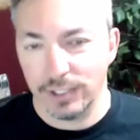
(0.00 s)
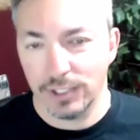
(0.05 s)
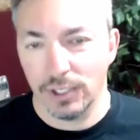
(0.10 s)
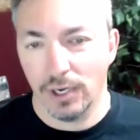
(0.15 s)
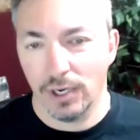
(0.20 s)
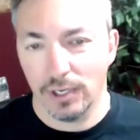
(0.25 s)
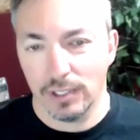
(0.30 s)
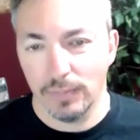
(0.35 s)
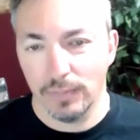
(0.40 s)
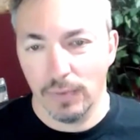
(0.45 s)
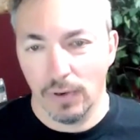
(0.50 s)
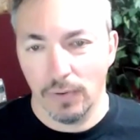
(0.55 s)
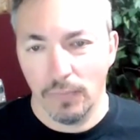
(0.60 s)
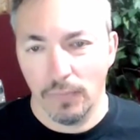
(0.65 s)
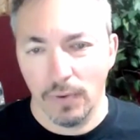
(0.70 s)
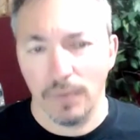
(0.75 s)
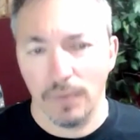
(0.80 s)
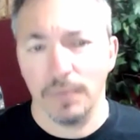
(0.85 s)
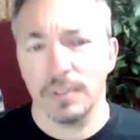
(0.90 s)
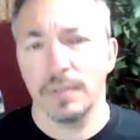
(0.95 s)
to talk
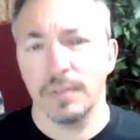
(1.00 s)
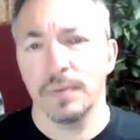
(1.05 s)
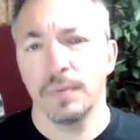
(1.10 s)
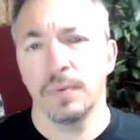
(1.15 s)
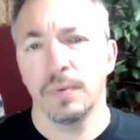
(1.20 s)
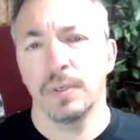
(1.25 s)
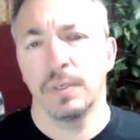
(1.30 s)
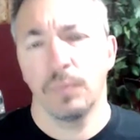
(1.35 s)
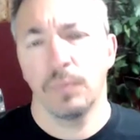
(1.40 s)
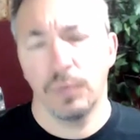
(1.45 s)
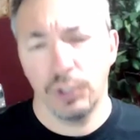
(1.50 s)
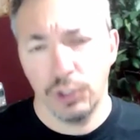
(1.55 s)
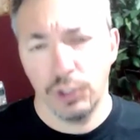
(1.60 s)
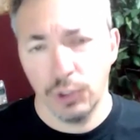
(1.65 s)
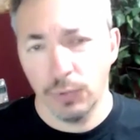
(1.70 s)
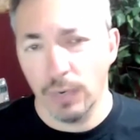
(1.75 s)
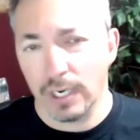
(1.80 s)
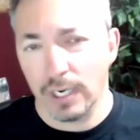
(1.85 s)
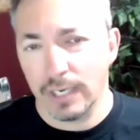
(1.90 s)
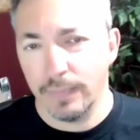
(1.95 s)
about, what would you, would
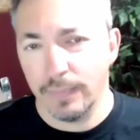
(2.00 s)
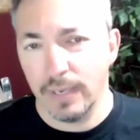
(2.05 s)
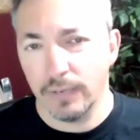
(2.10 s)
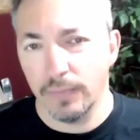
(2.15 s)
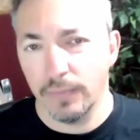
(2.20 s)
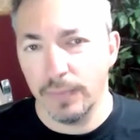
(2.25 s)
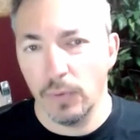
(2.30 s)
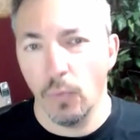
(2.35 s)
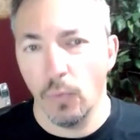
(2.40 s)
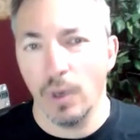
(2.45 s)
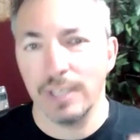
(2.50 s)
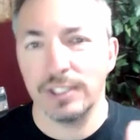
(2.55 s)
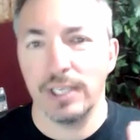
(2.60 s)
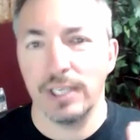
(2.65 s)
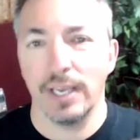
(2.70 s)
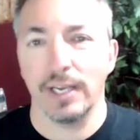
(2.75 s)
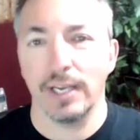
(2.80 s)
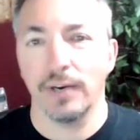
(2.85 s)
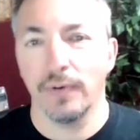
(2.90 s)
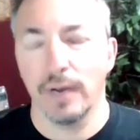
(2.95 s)
you recommend would be one
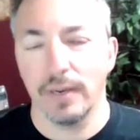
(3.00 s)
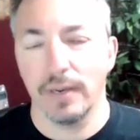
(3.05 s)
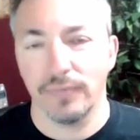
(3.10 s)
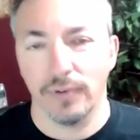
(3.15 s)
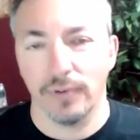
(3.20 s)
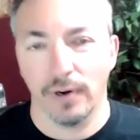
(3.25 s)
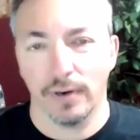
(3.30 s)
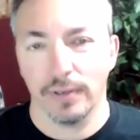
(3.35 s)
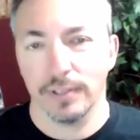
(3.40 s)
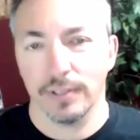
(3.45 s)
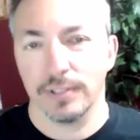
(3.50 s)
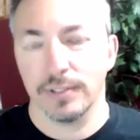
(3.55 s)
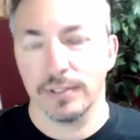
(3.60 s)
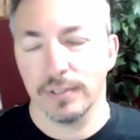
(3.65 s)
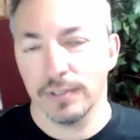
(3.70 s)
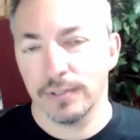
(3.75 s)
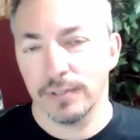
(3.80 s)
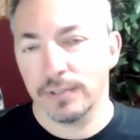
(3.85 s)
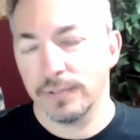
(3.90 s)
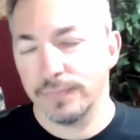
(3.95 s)
takeaway for our
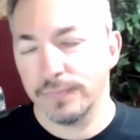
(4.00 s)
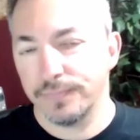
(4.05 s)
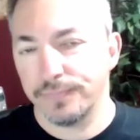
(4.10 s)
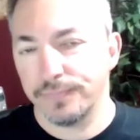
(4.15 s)
listeners?